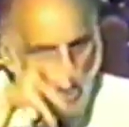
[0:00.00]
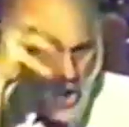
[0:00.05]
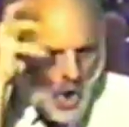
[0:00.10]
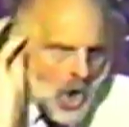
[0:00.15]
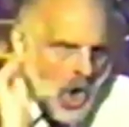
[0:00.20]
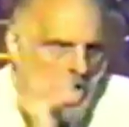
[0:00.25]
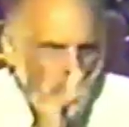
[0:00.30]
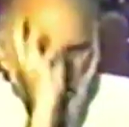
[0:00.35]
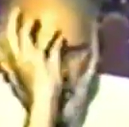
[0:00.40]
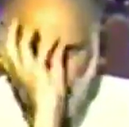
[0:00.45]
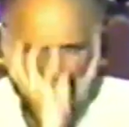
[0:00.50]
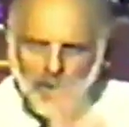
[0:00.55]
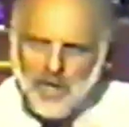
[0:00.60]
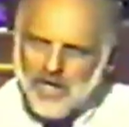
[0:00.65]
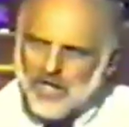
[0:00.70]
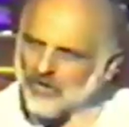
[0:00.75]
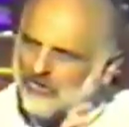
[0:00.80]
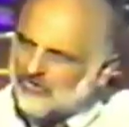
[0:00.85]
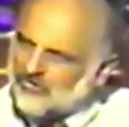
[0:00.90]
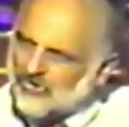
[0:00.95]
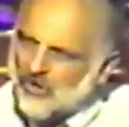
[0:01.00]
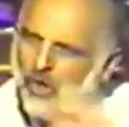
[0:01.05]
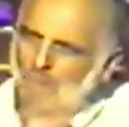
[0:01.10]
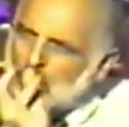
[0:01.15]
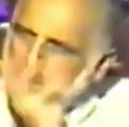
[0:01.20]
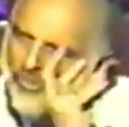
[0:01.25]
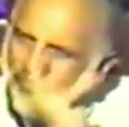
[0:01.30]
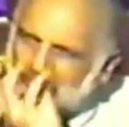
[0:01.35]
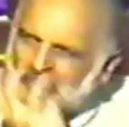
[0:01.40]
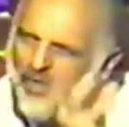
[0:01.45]
always
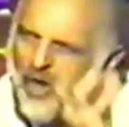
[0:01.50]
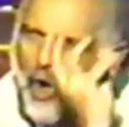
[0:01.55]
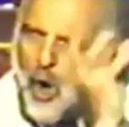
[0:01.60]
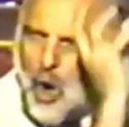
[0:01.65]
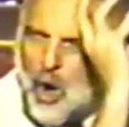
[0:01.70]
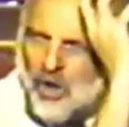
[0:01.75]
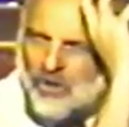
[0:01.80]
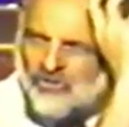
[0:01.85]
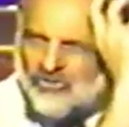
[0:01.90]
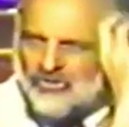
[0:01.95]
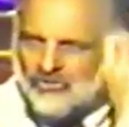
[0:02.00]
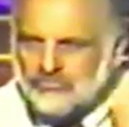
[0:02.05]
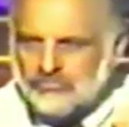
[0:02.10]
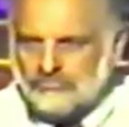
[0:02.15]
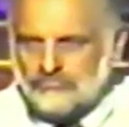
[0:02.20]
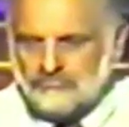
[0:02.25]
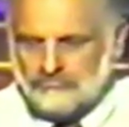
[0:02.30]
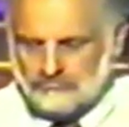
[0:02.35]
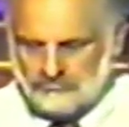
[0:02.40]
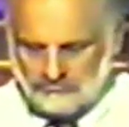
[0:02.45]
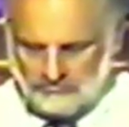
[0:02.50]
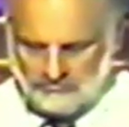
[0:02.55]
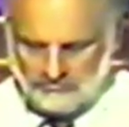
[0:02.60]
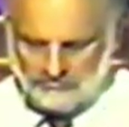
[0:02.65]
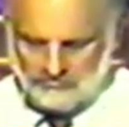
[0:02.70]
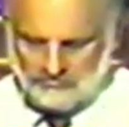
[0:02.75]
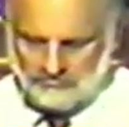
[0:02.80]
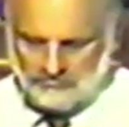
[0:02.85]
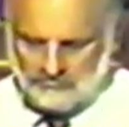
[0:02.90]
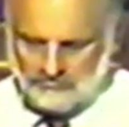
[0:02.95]
thought
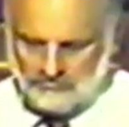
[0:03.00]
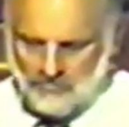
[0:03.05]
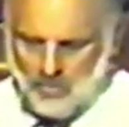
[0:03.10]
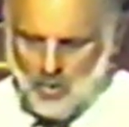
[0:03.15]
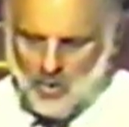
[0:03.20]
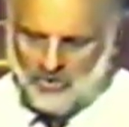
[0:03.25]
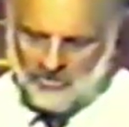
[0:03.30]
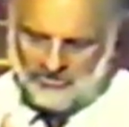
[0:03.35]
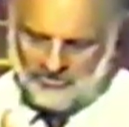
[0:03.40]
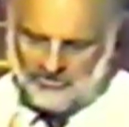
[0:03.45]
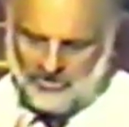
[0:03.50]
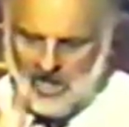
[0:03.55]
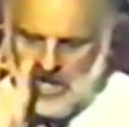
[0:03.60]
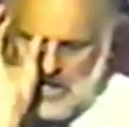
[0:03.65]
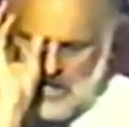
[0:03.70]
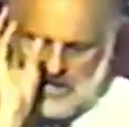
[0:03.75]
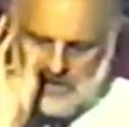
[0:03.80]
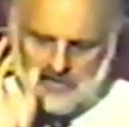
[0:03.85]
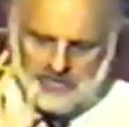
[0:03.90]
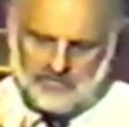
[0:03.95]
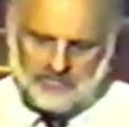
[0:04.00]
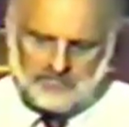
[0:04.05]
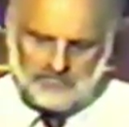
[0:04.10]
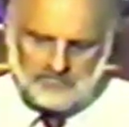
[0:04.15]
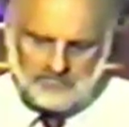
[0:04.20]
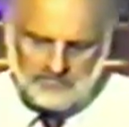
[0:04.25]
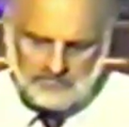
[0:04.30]
or said,